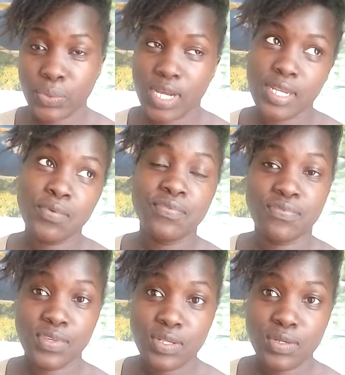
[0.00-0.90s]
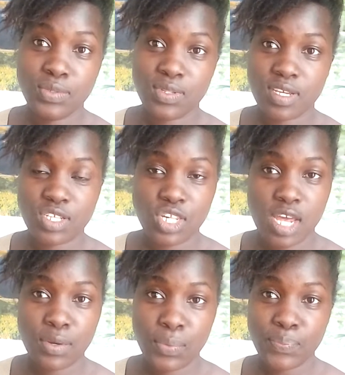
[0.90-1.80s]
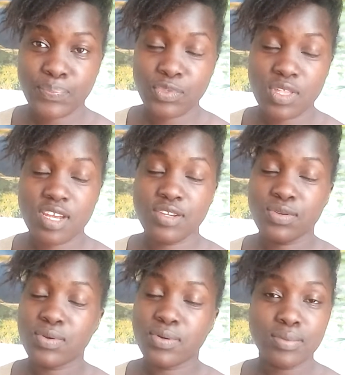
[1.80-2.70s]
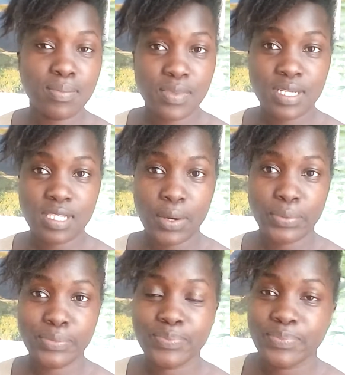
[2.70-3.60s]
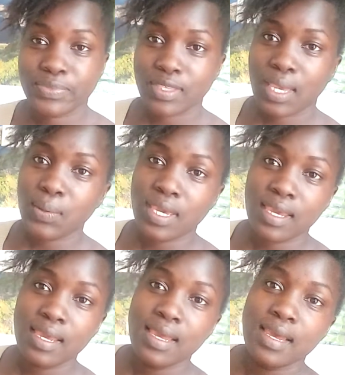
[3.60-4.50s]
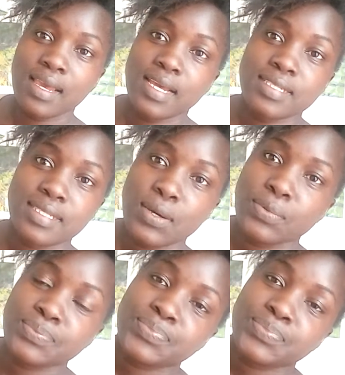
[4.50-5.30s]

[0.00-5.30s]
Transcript: new video to the channel, so that you don't miss out. Okay, so